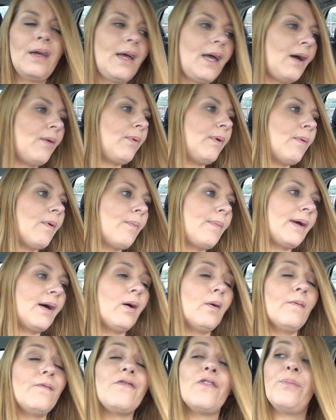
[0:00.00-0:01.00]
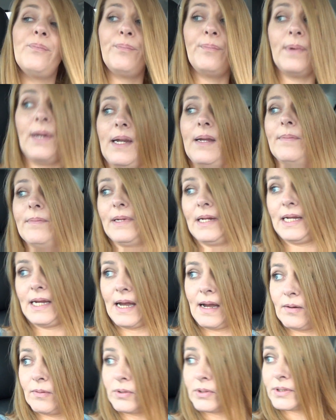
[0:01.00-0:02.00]
And we won't be home for many, many
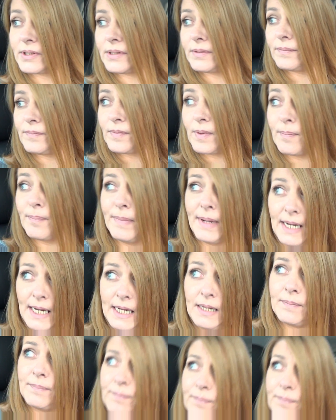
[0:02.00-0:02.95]
hours. Many.